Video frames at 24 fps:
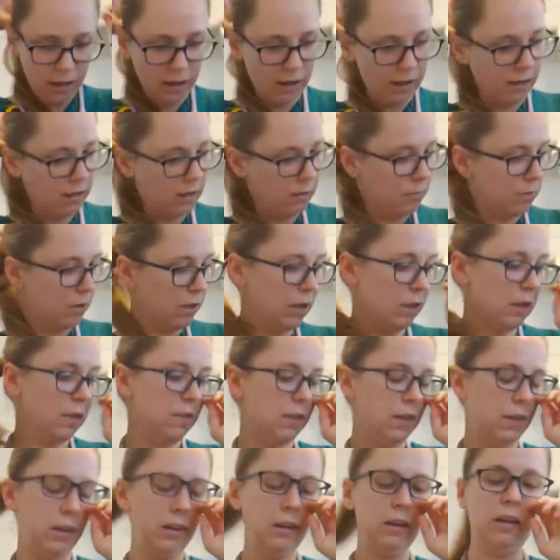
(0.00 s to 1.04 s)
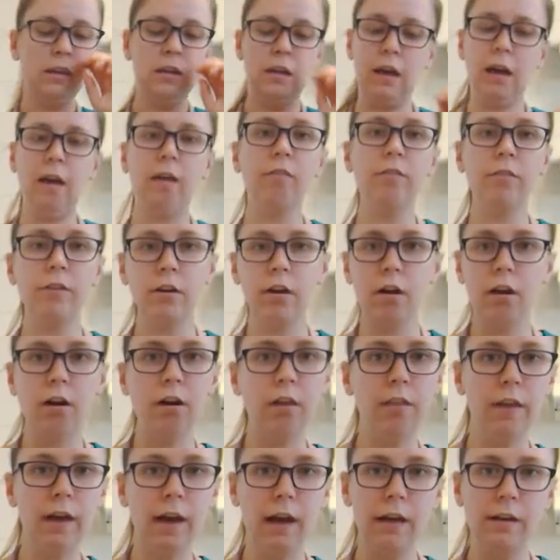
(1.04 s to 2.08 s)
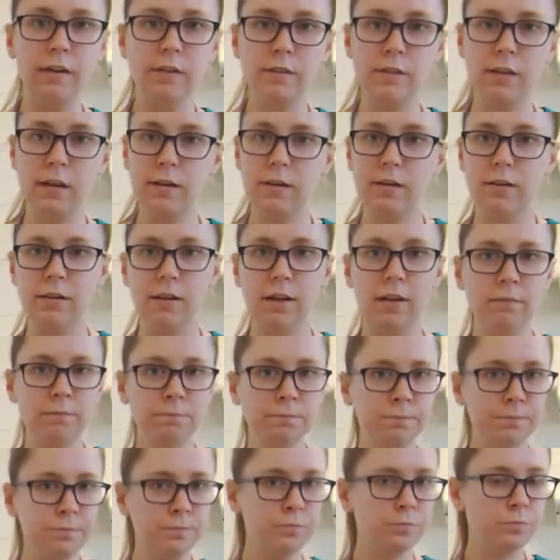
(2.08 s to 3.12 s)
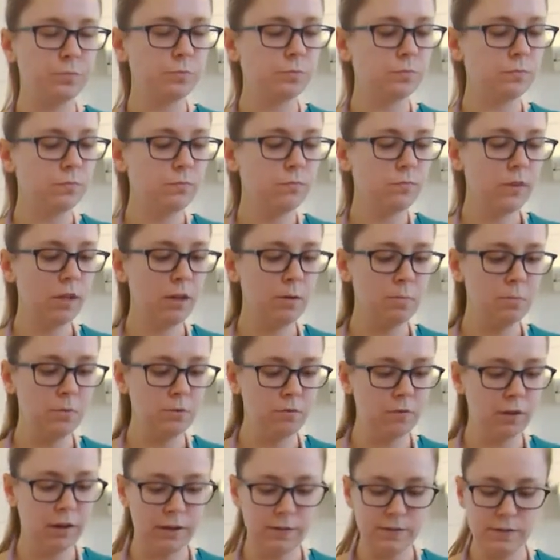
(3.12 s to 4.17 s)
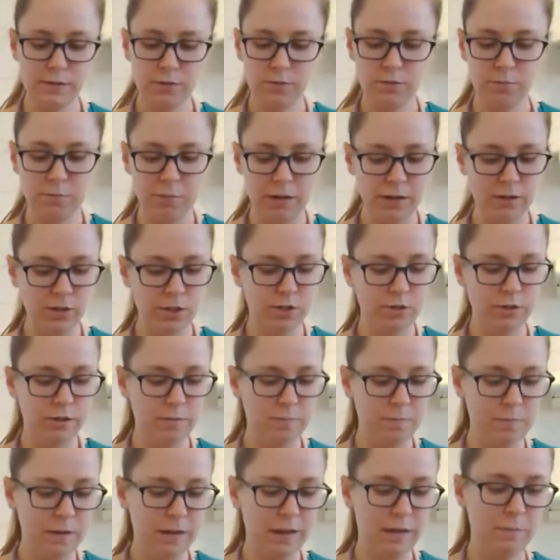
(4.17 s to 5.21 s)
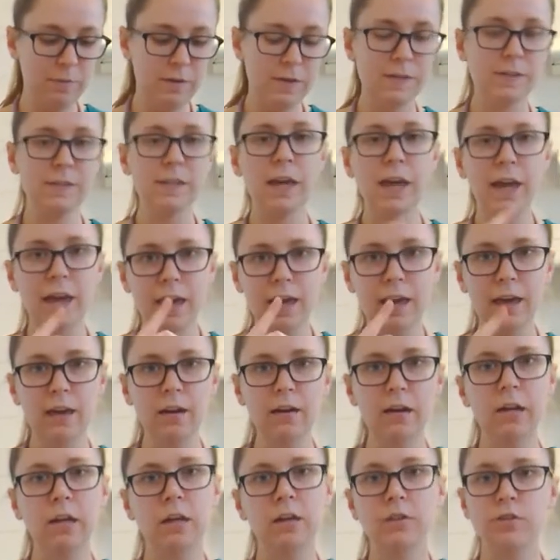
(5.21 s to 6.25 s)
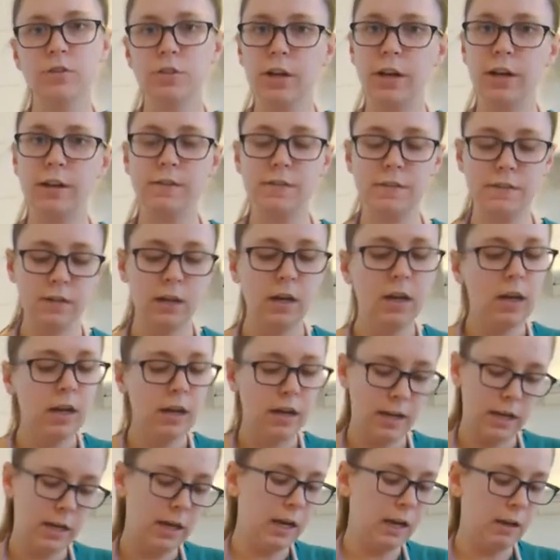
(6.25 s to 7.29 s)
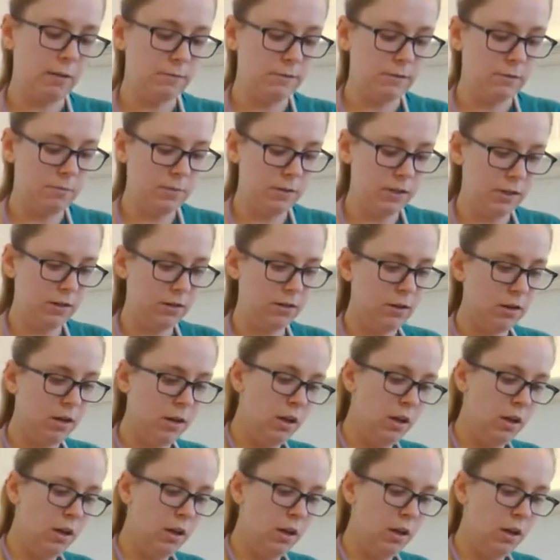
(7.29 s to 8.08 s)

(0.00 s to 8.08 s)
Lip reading: And then after all that is said and done, move on to measuring baby's head, chest, and abdomen.